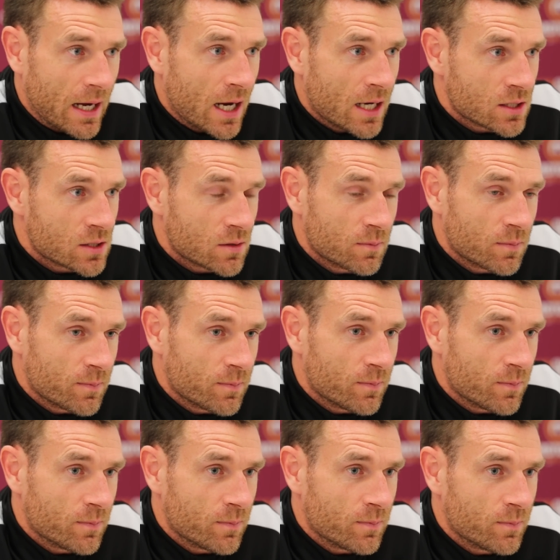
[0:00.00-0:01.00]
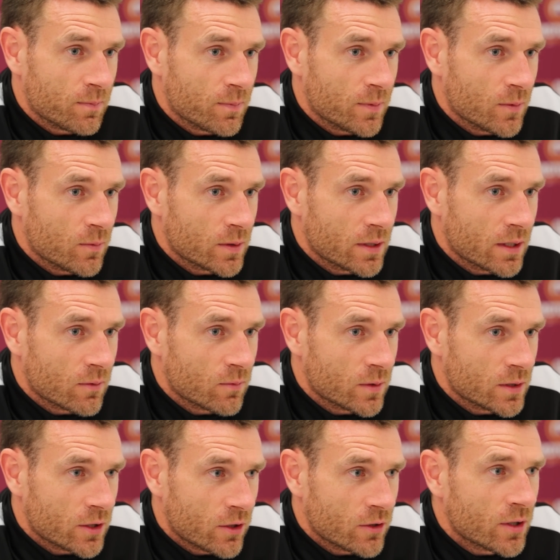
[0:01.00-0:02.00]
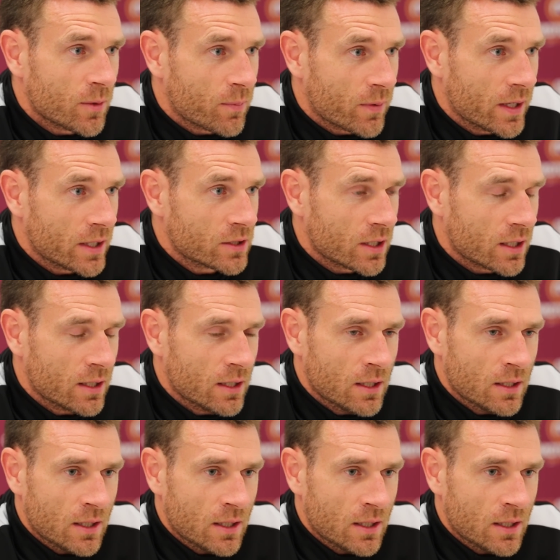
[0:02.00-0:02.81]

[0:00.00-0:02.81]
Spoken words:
ask. But when you're under pressure,